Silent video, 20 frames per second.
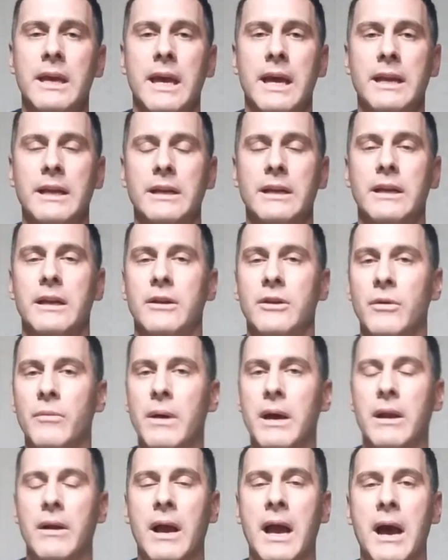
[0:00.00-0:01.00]
And no
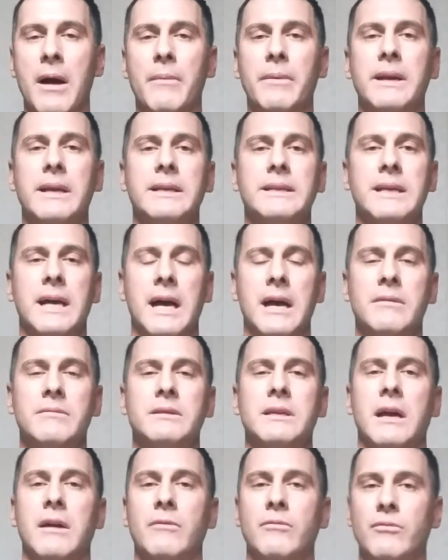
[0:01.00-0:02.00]
matter how many
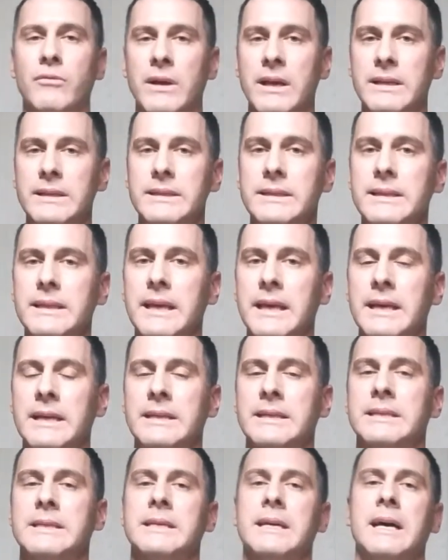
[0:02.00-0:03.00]
times I rinsed the
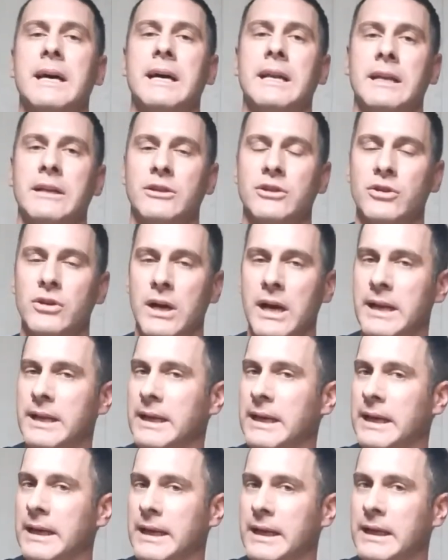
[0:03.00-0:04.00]
inside and tried
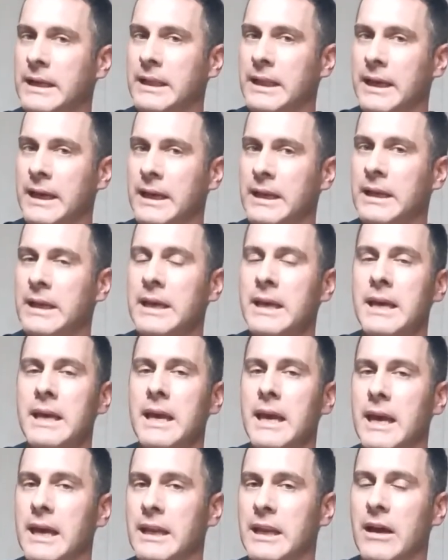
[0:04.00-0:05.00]
to get it clean,
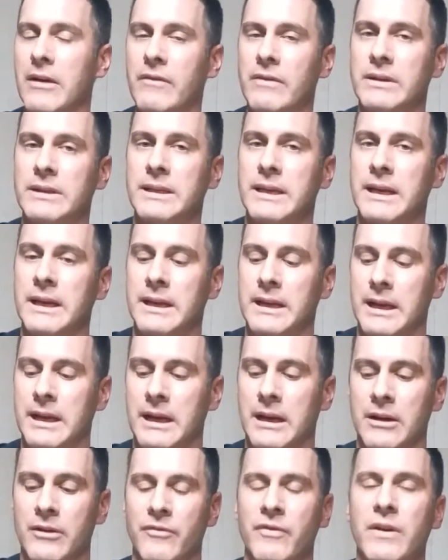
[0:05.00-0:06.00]
it never did,
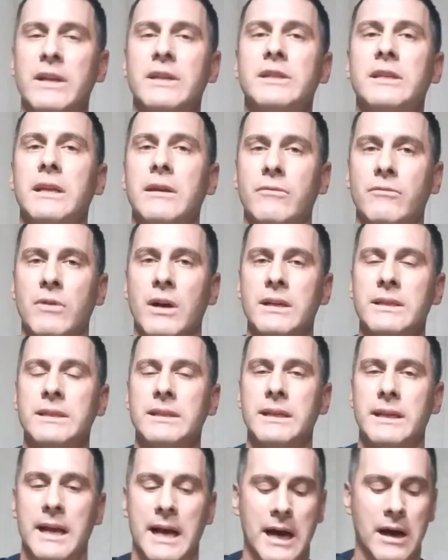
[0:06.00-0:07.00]
and it eventually
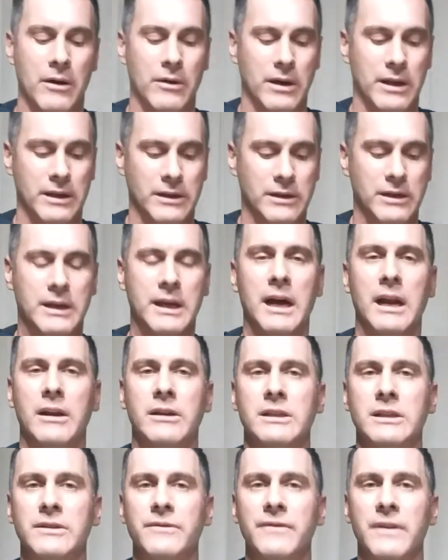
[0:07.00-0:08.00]
rusted out and kind
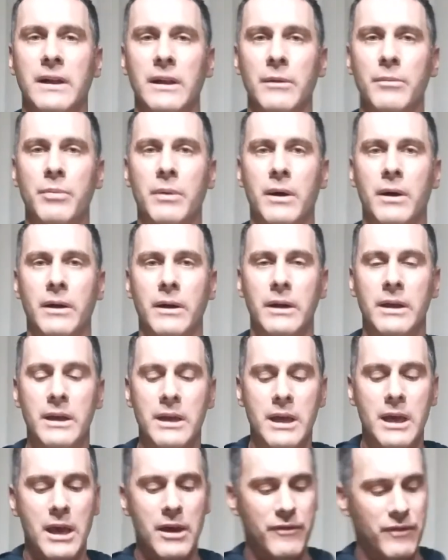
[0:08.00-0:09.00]
of just fell apart.
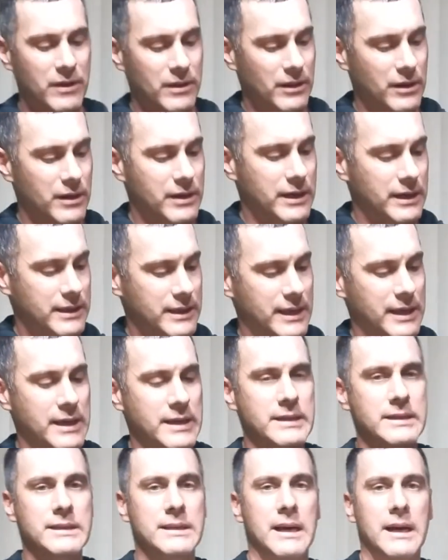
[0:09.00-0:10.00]
If you look at the
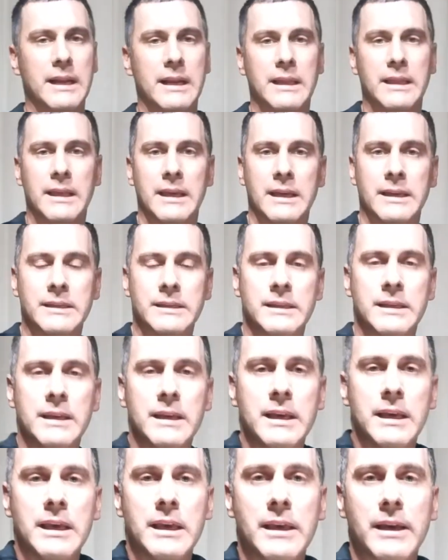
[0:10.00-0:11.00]
inside of this,
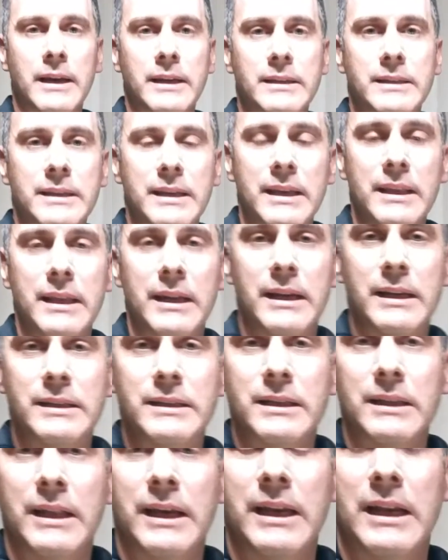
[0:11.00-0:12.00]
you can see that
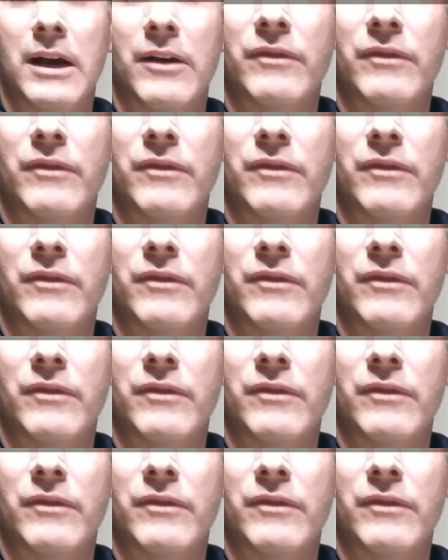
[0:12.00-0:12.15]
it's clean.